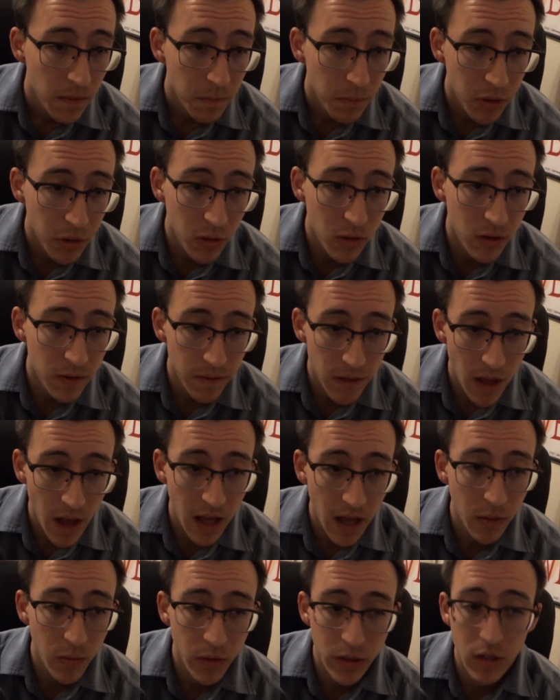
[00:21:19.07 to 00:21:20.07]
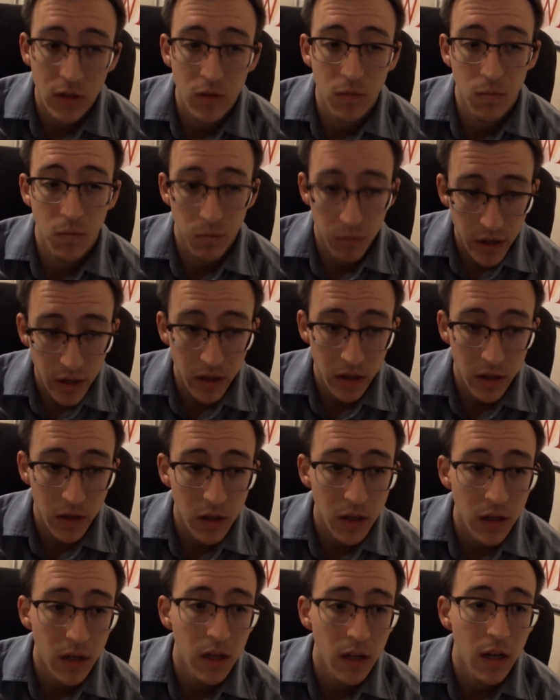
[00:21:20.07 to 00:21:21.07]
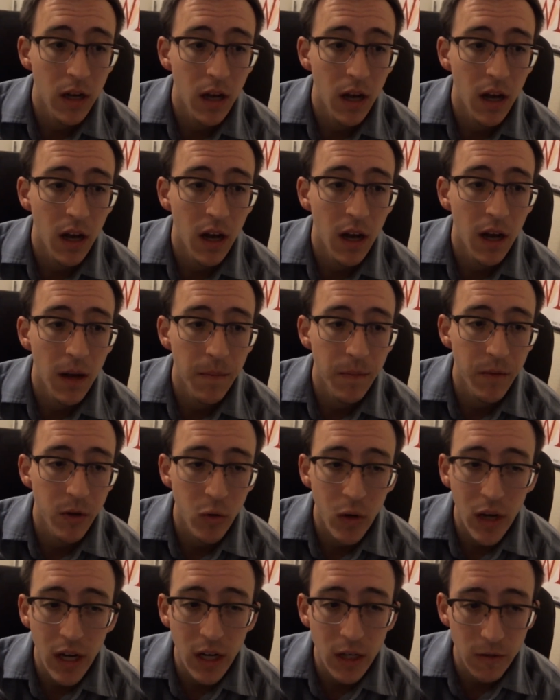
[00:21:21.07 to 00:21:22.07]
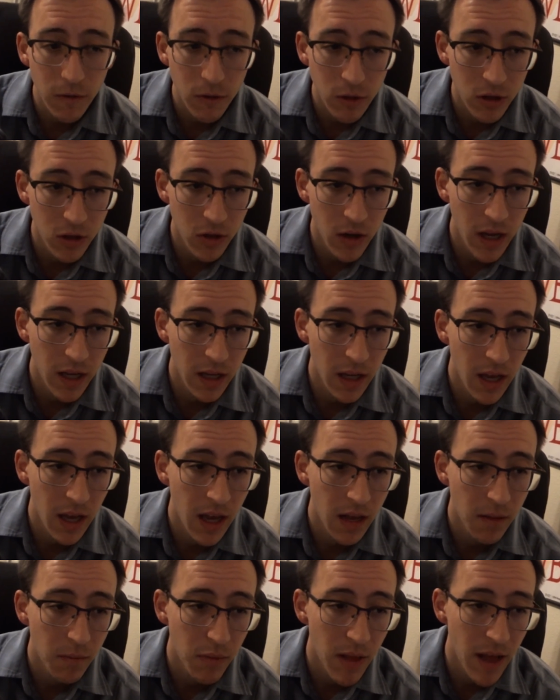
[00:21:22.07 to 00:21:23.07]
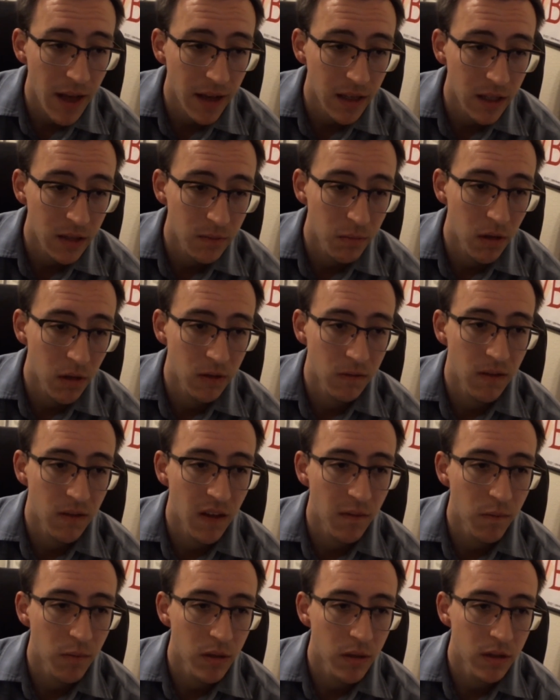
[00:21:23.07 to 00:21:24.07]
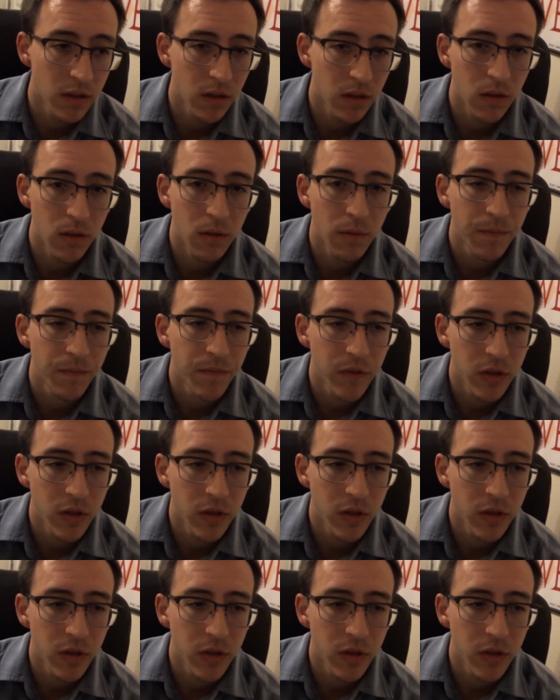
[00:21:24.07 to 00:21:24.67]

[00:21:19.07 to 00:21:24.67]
Blue is Flying, which is really good. Green is First Strike, and black is +5/+0.